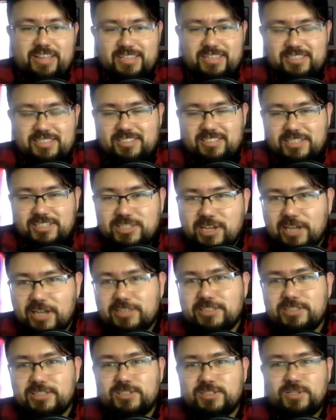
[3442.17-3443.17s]
these
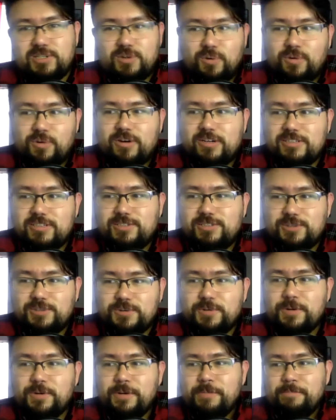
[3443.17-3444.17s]
discussions in order to
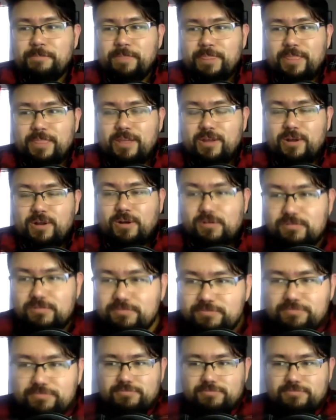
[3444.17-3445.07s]
you know